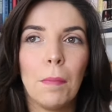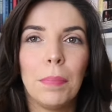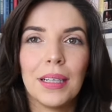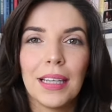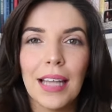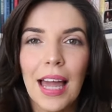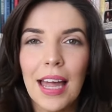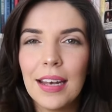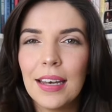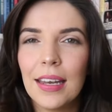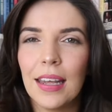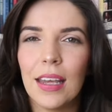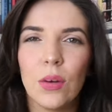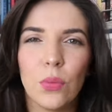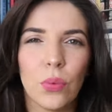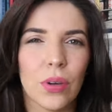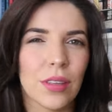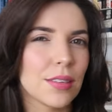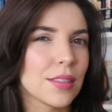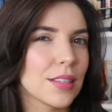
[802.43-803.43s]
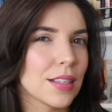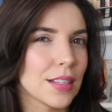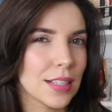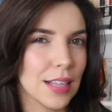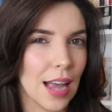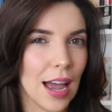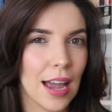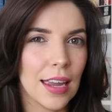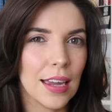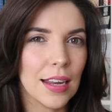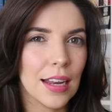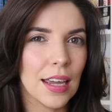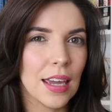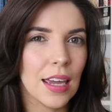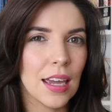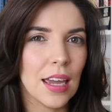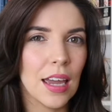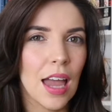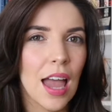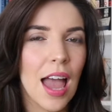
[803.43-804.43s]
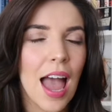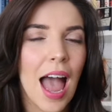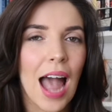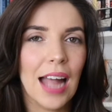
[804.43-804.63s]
blend in with society